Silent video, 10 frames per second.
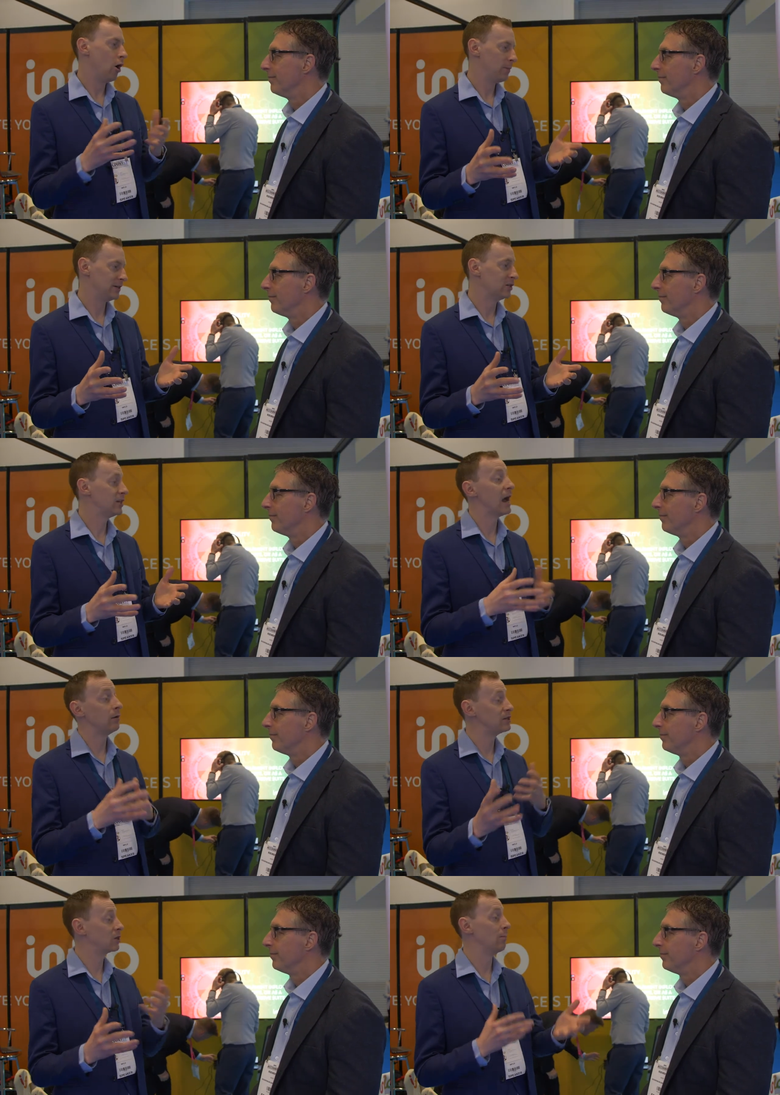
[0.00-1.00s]
Speaker 1: or potentially
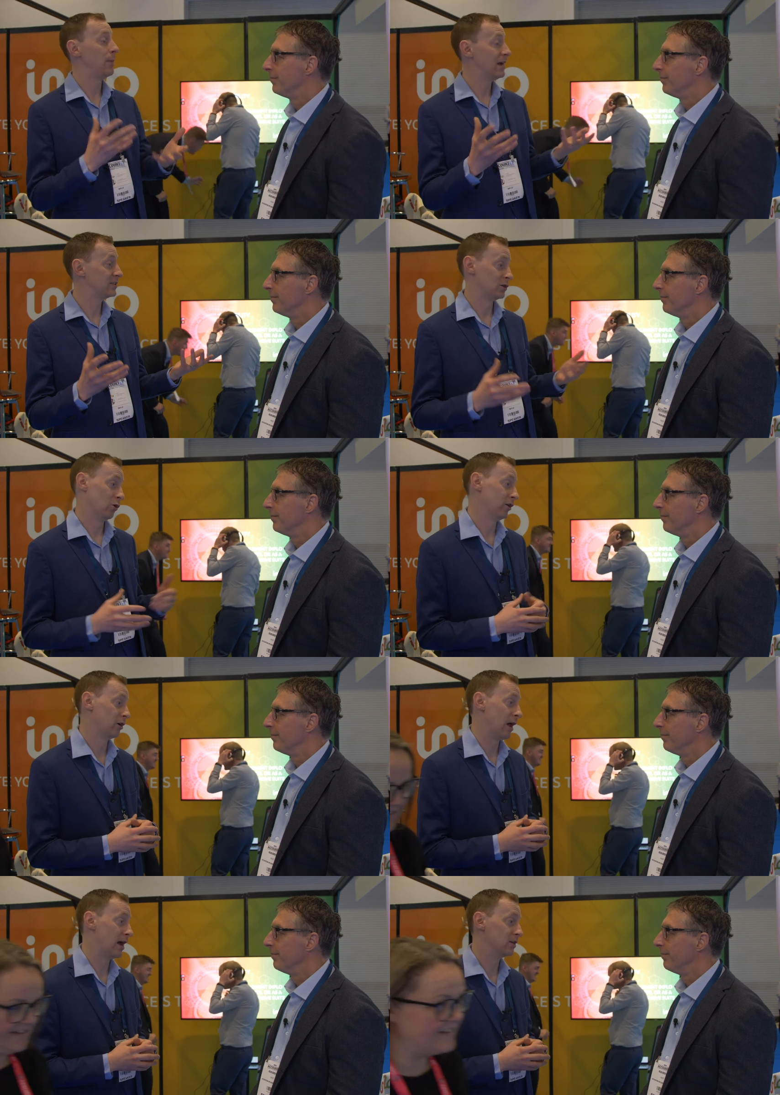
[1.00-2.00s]
how this compares to other
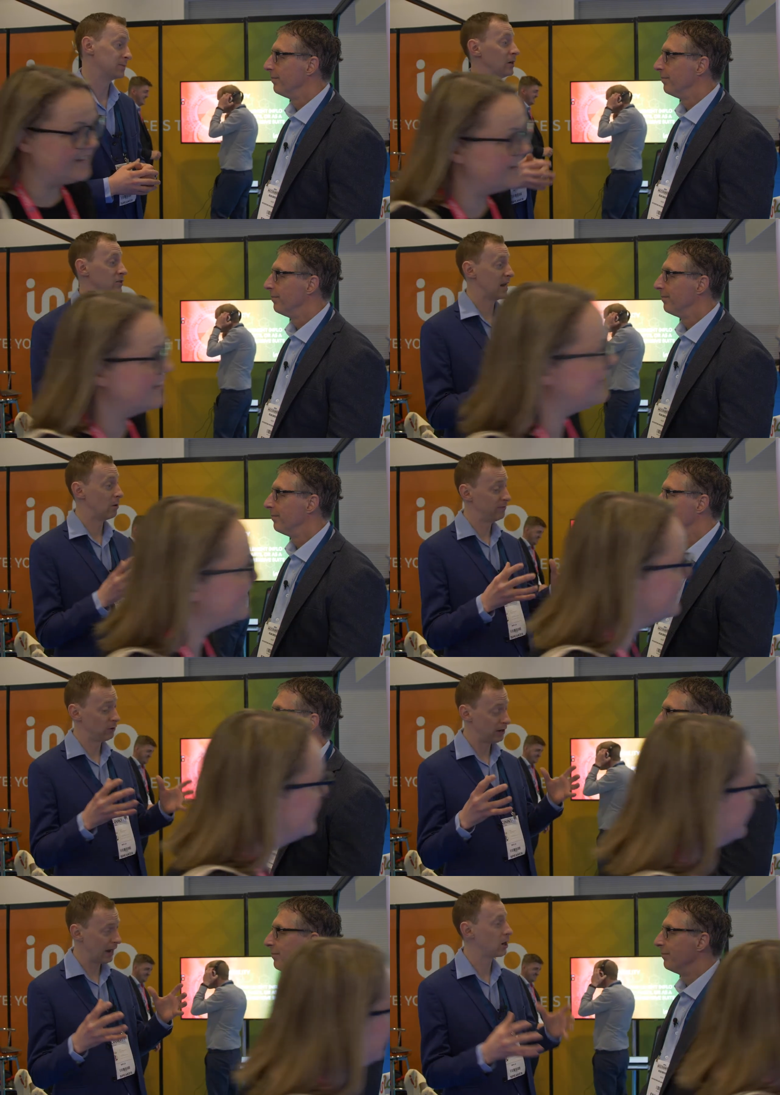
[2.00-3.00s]
clients? Because now we've
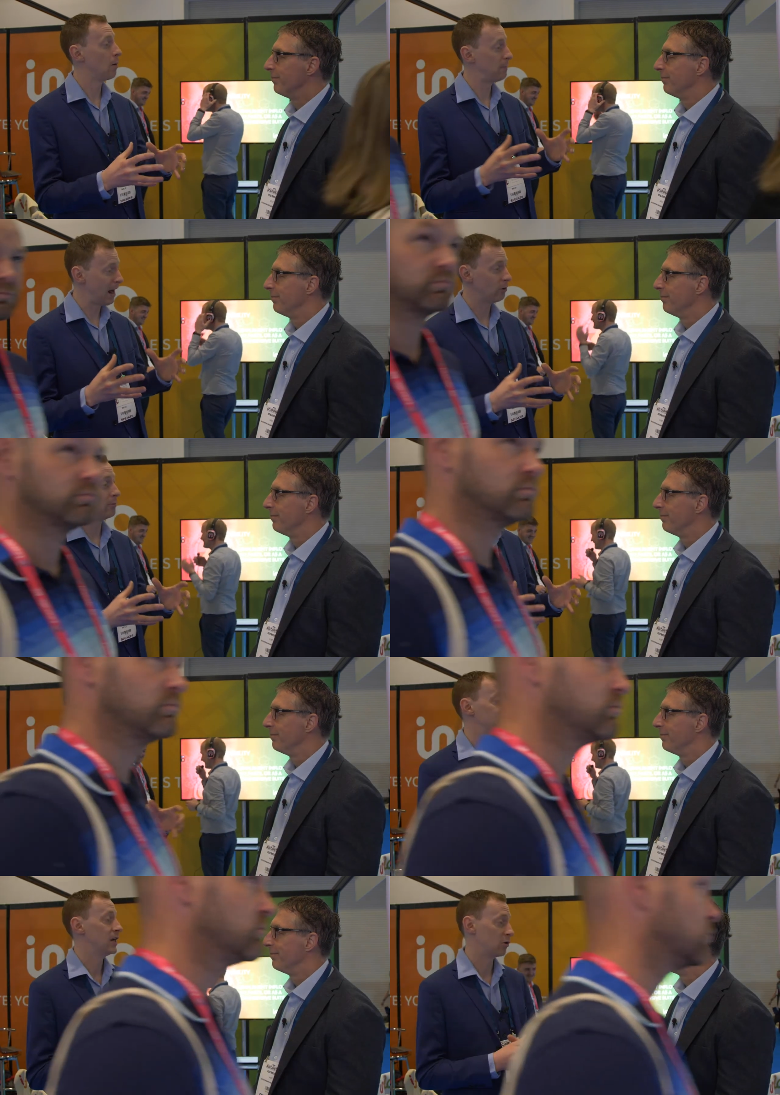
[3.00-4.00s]
got that
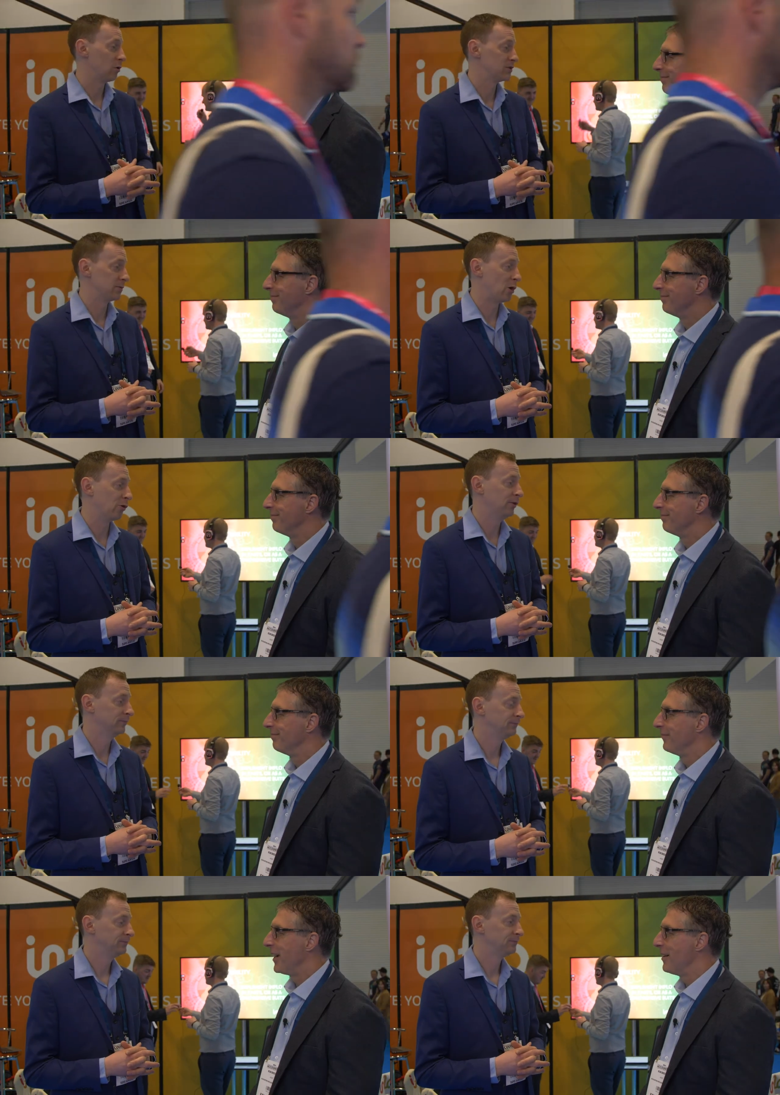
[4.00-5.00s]
comparability across them all.
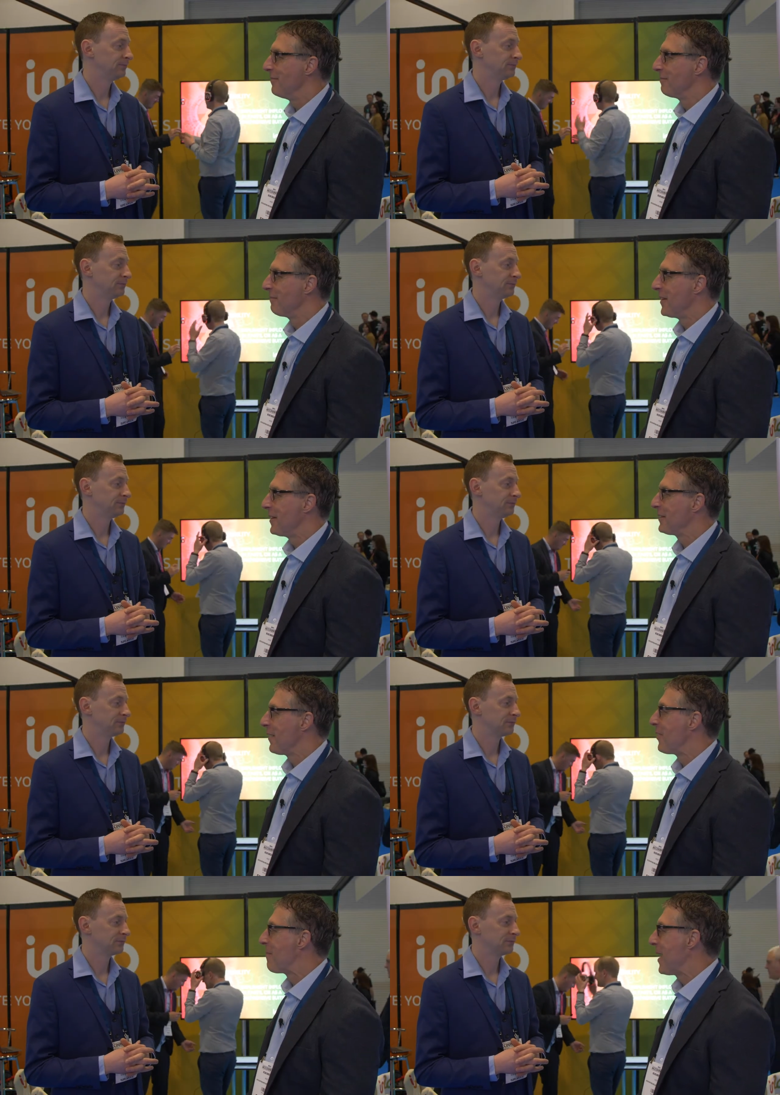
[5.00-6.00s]
Yeah. You
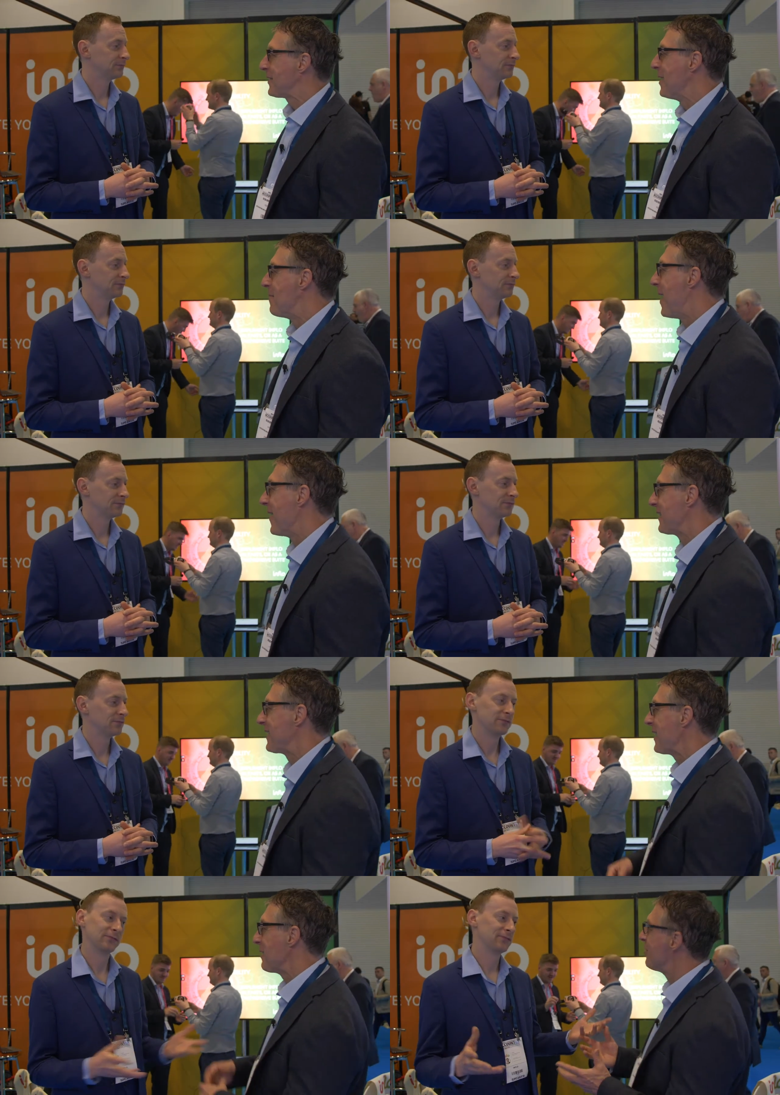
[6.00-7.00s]
sound very
Speaker 2: passionate about it.
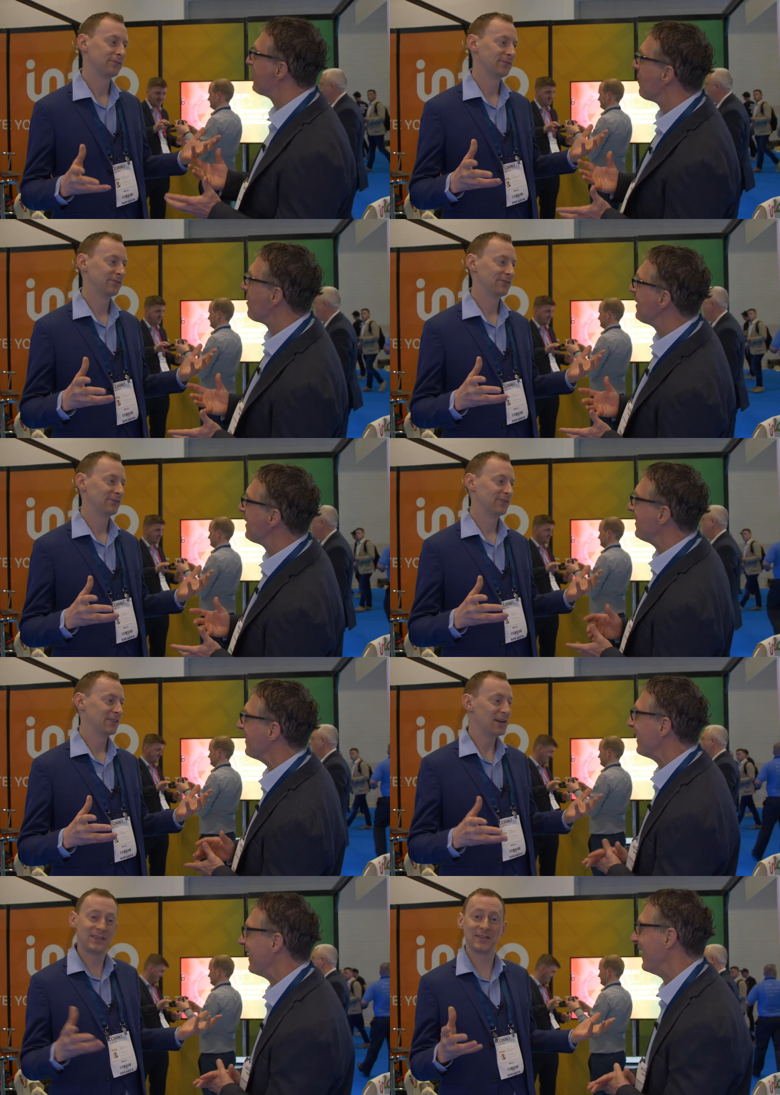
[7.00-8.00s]
It's like you enjoy what you do.
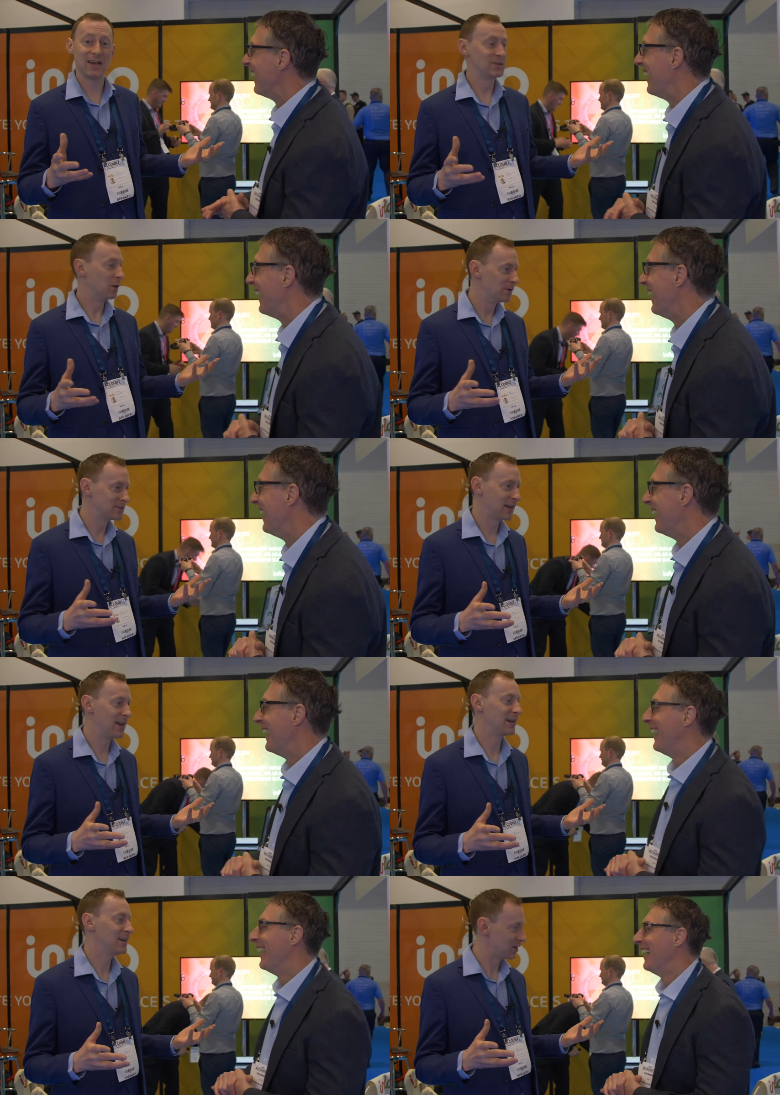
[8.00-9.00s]
Speaker 1: It's it's almost
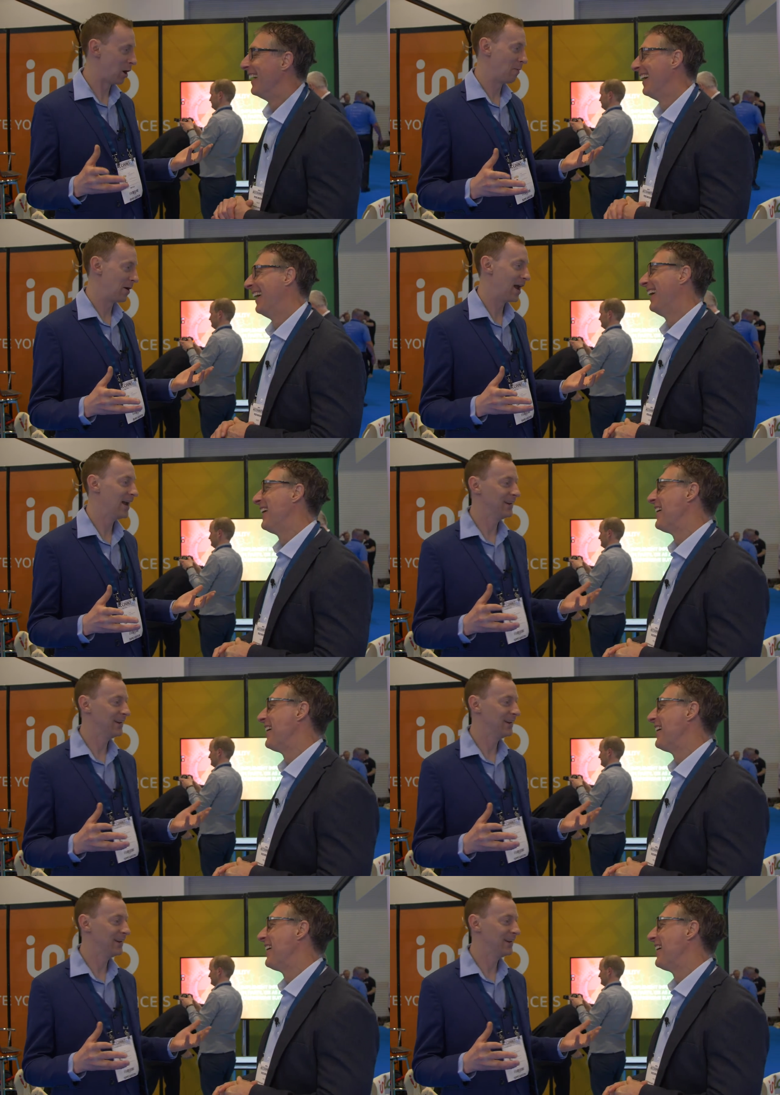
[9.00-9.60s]
like it's a hobby, eh?